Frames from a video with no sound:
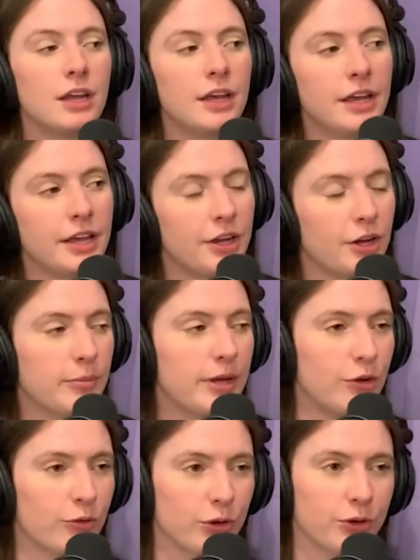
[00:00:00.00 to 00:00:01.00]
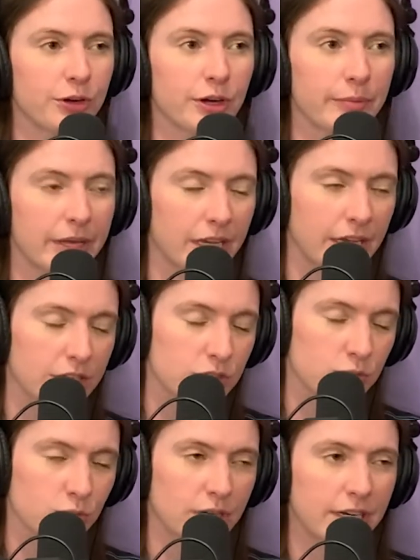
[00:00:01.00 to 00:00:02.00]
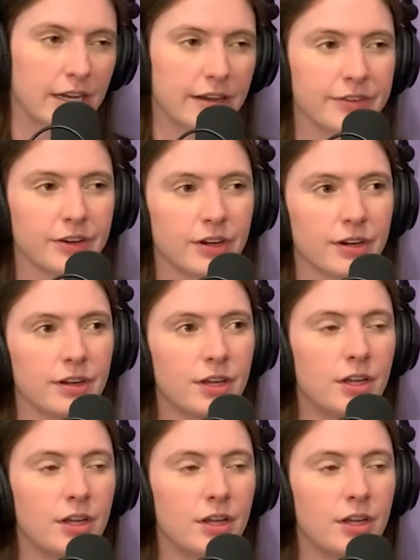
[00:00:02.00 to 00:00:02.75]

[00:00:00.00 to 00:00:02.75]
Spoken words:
hear me roar, bitch, whatever.